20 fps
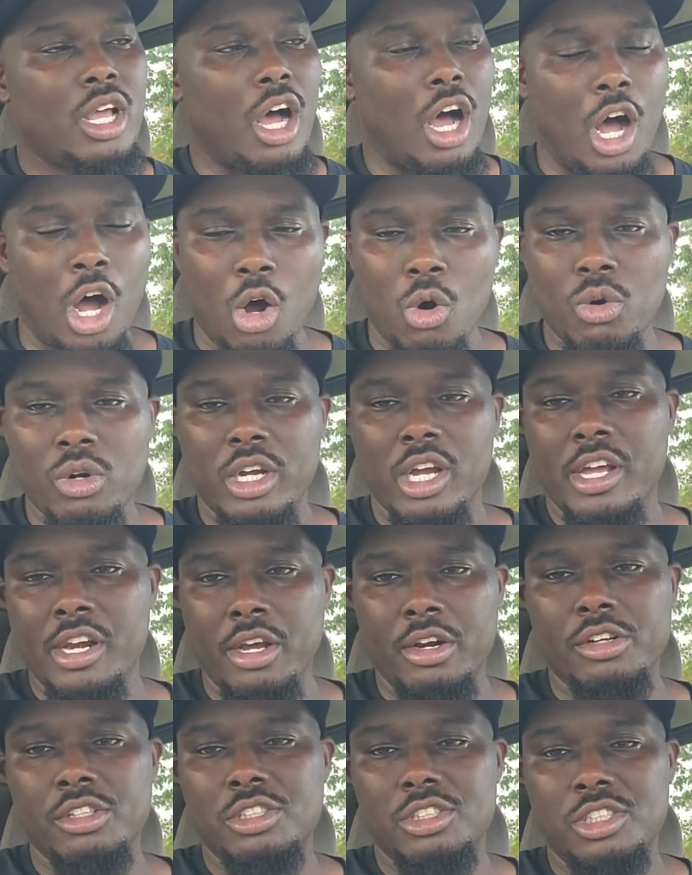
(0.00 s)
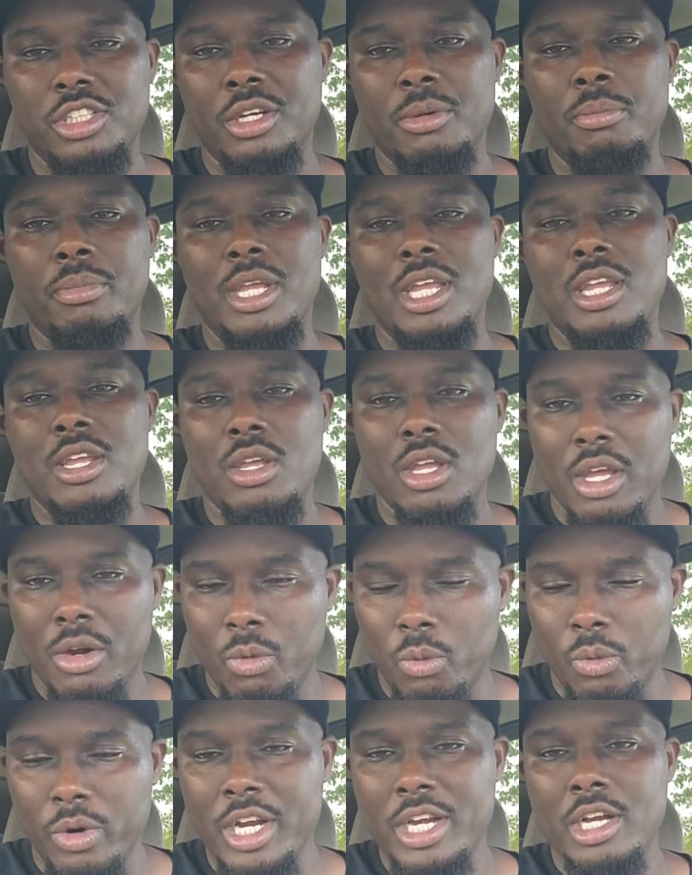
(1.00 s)
All gun owners should be
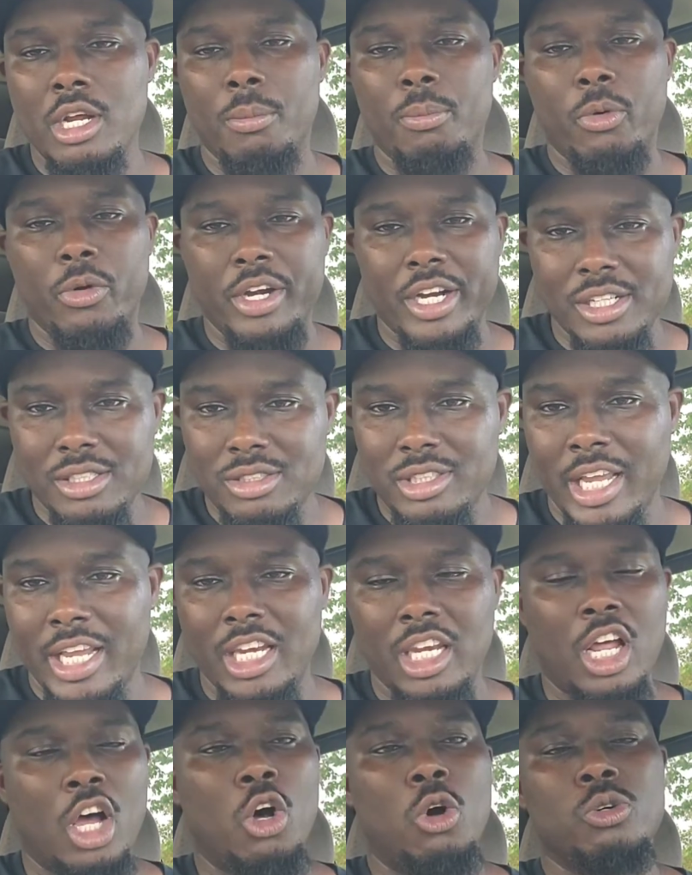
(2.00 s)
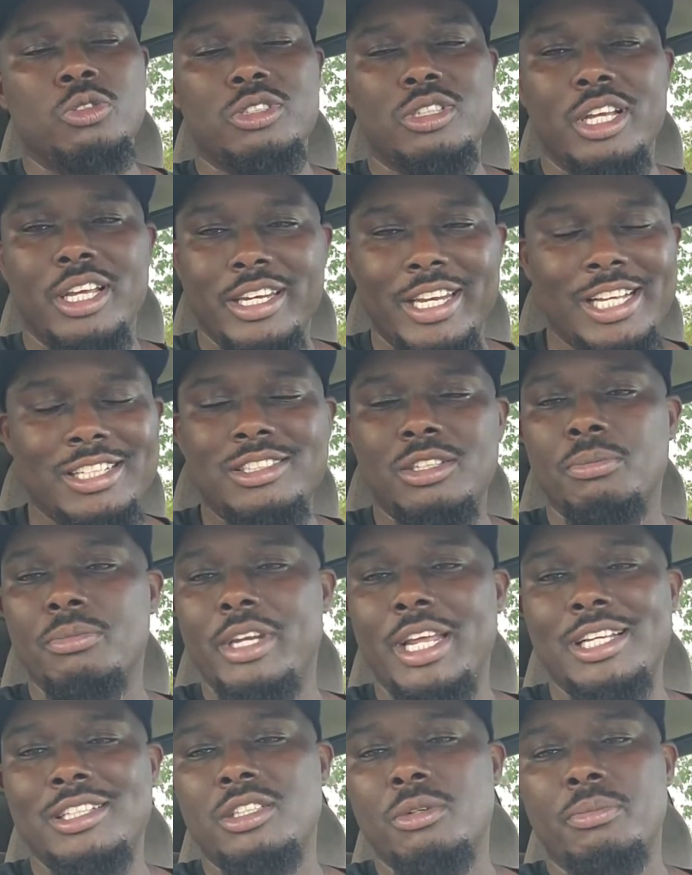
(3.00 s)
reading up on their state laws. That should
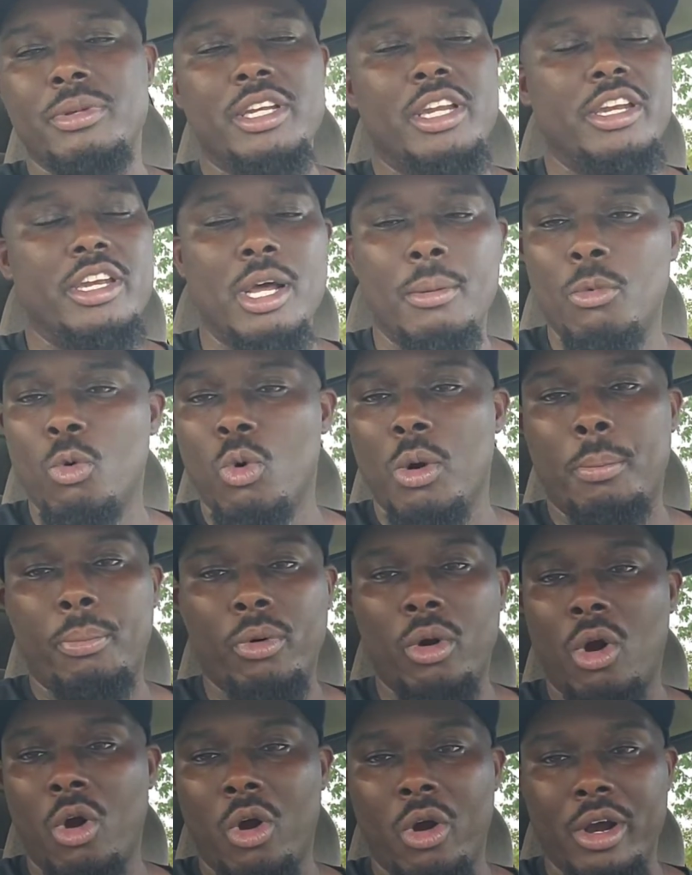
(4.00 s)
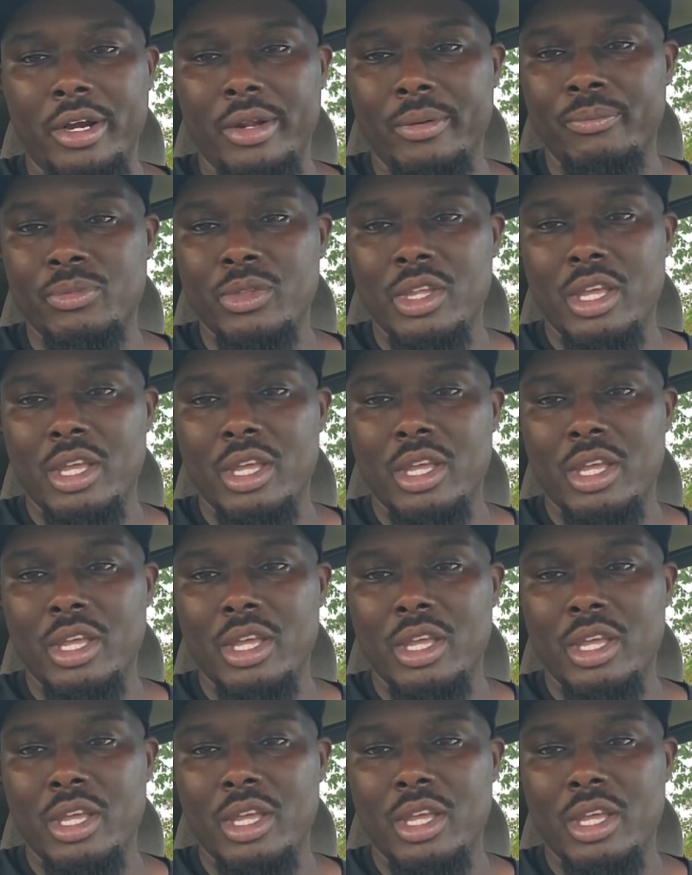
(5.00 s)
that should be the number one priority.